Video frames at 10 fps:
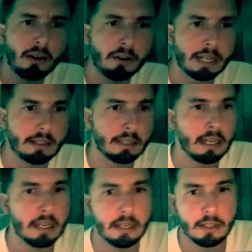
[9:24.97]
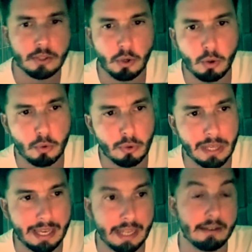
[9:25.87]
All right. So
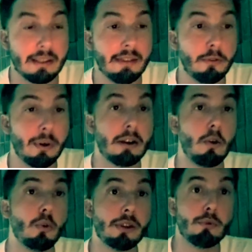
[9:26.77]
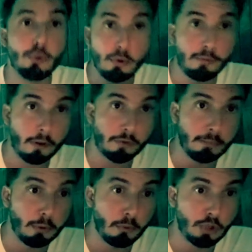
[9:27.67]
again, if you are on the roof of
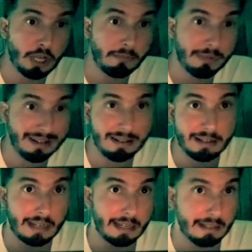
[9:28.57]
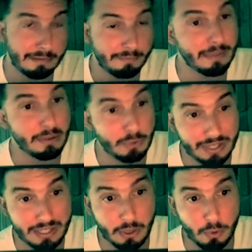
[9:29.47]
the pulp chamber, uh, you
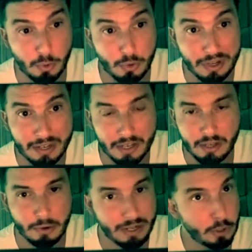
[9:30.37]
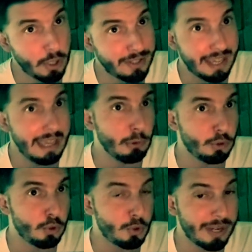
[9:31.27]
still you are not able
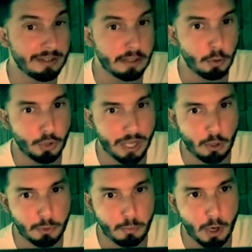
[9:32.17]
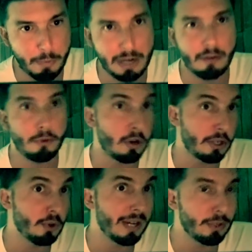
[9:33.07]
to treat the root canals properly. Of
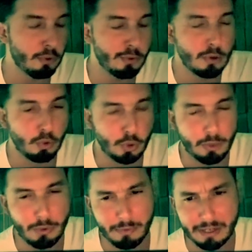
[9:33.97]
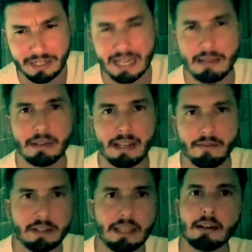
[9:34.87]
course, you guys will use the rubber dam and
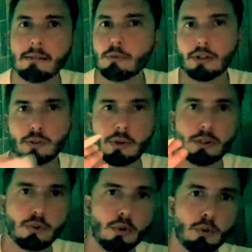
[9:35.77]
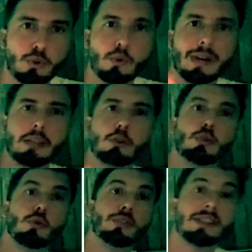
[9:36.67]
everything. I'm not going to go to
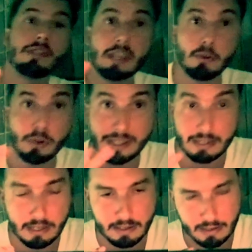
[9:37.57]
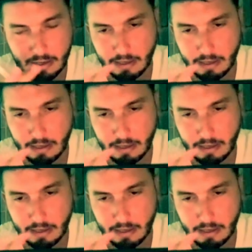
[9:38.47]
endodontic theories here.